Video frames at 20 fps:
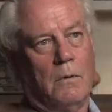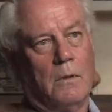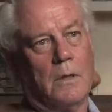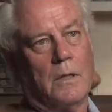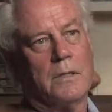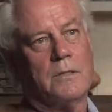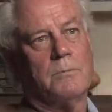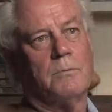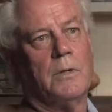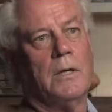
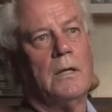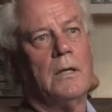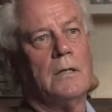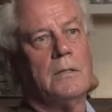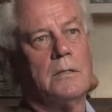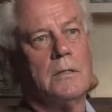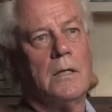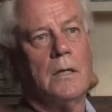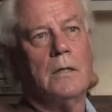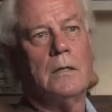let's wait,
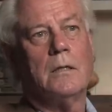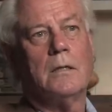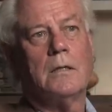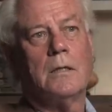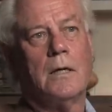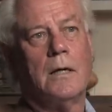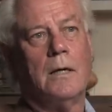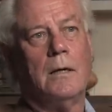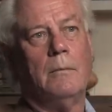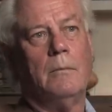let's take the
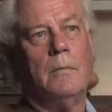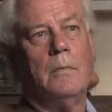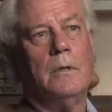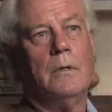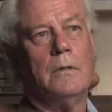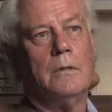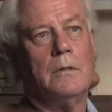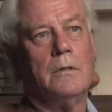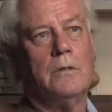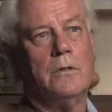time
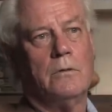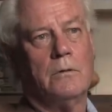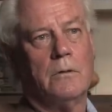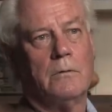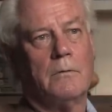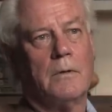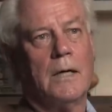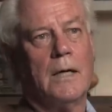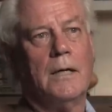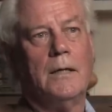to do it
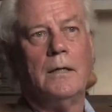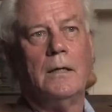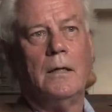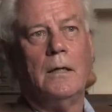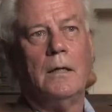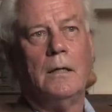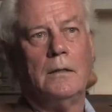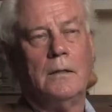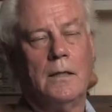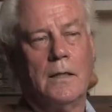right
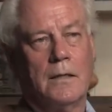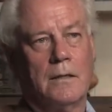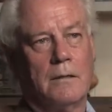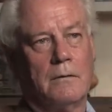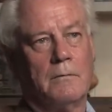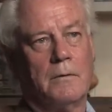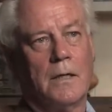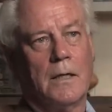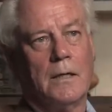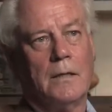and get
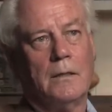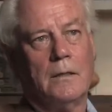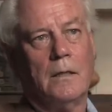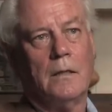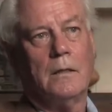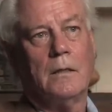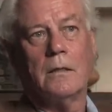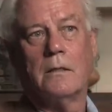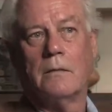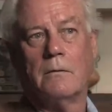
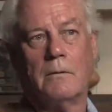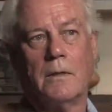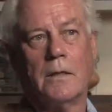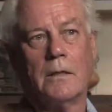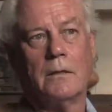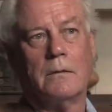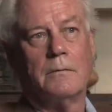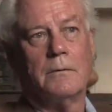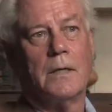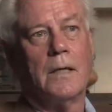the
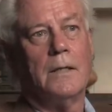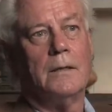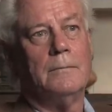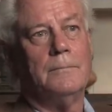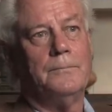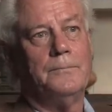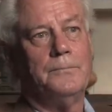record right.